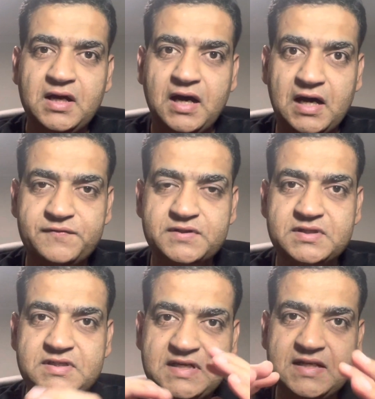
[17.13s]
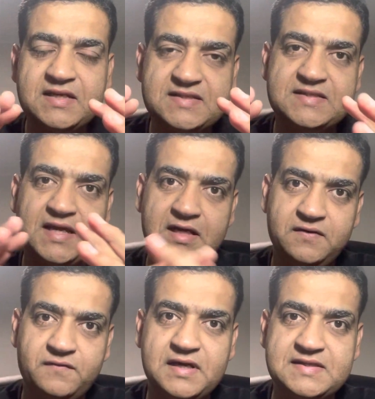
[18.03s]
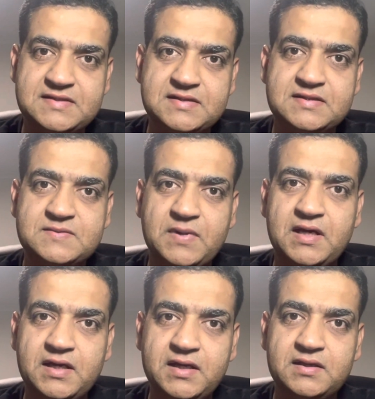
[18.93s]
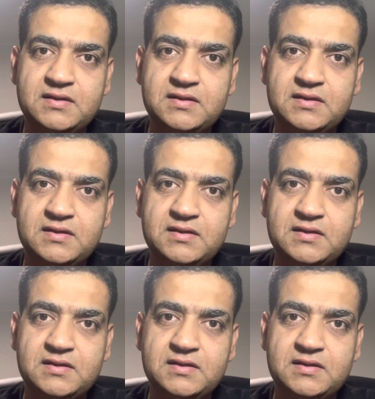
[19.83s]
after 10 consecutive rises by